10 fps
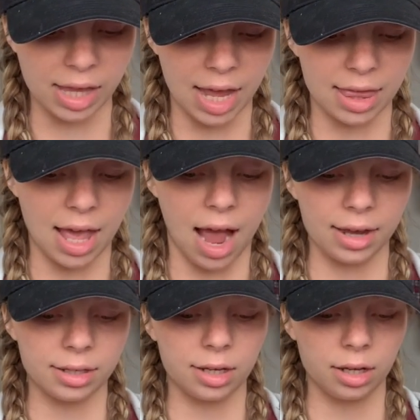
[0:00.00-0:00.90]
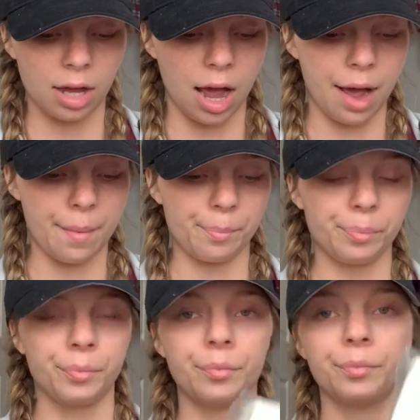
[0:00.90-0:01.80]
like that,
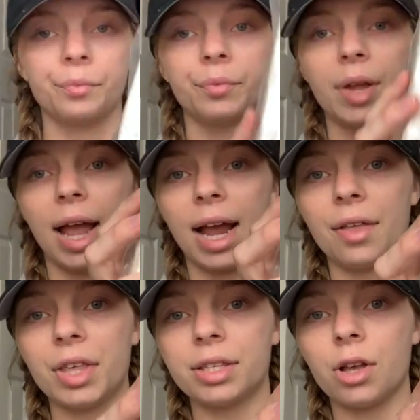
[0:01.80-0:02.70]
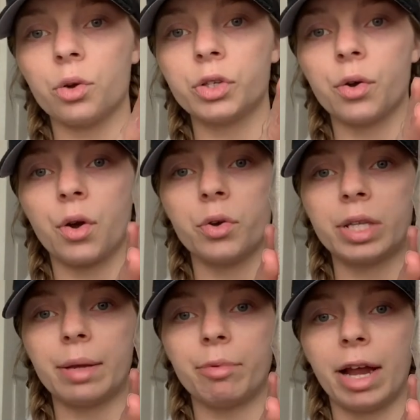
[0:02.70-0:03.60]
I got this Oso
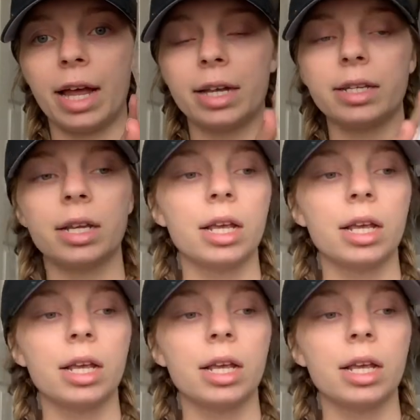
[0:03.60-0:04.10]
Cozy brand.